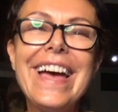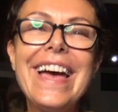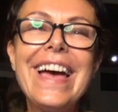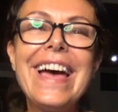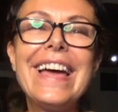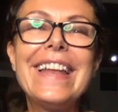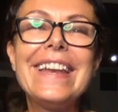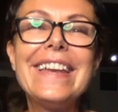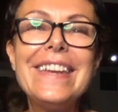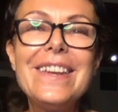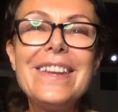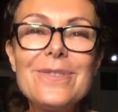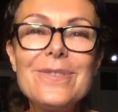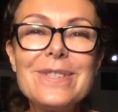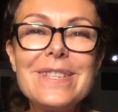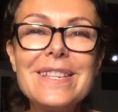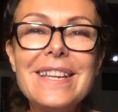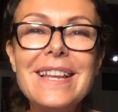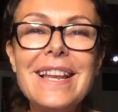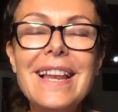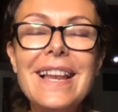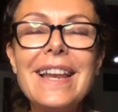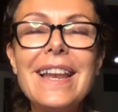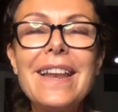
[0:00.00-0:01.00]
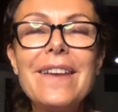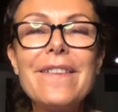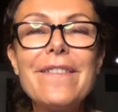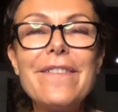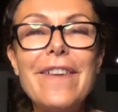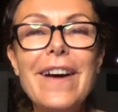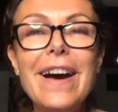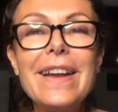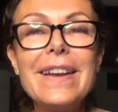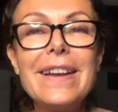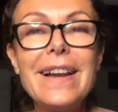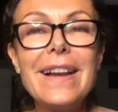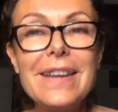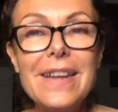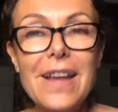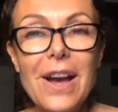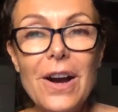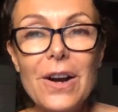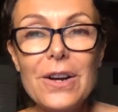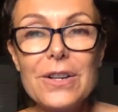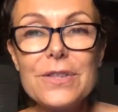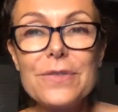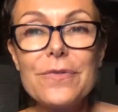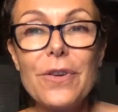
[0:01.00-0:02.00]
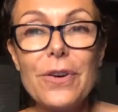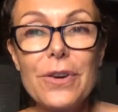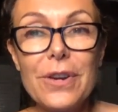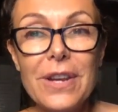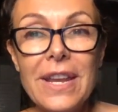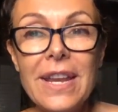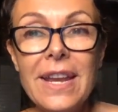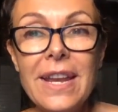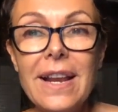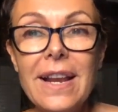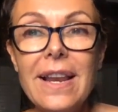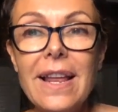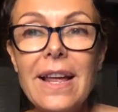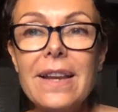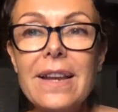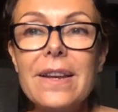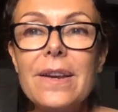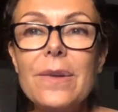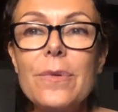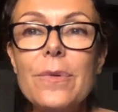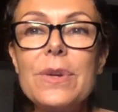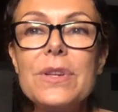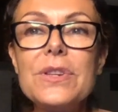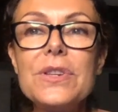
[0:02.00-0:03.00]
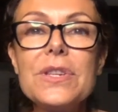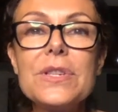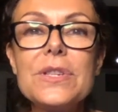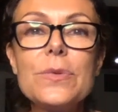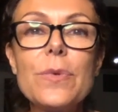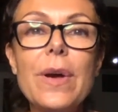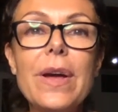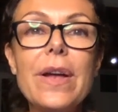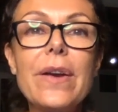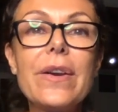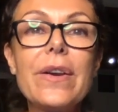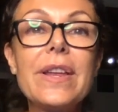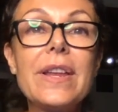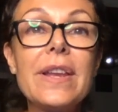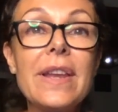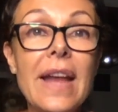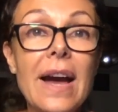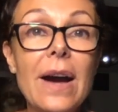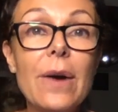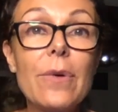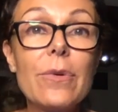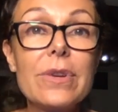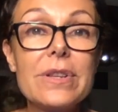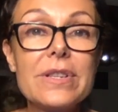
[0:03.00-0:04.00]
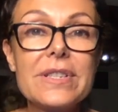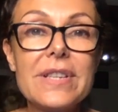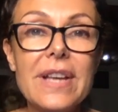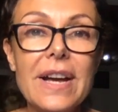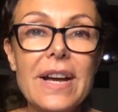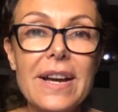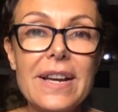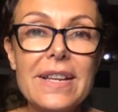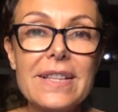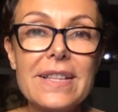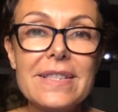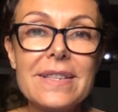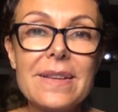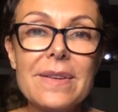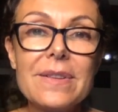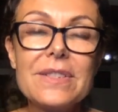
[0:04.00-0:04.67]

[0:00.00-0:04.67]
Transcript: New Zealand, and finally Oxford, England, which is where he now resides.